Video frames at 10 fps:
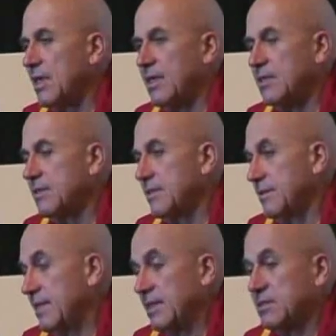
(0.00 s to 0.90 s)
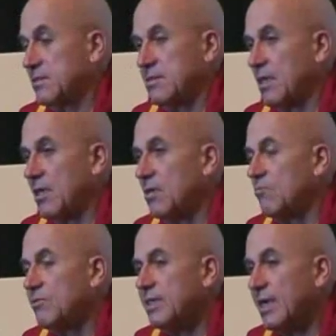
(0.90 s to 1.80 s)
And that's
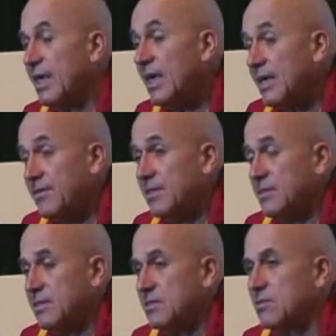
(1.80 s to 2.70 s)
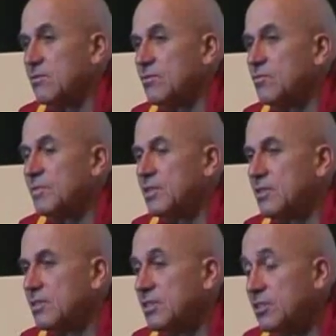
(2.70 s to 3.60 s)
how we are. This is the human
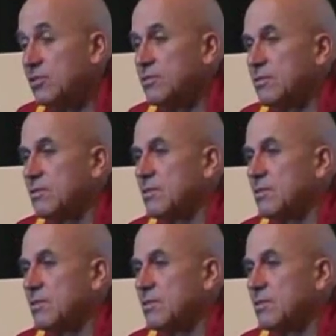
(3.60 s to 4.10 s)
condition.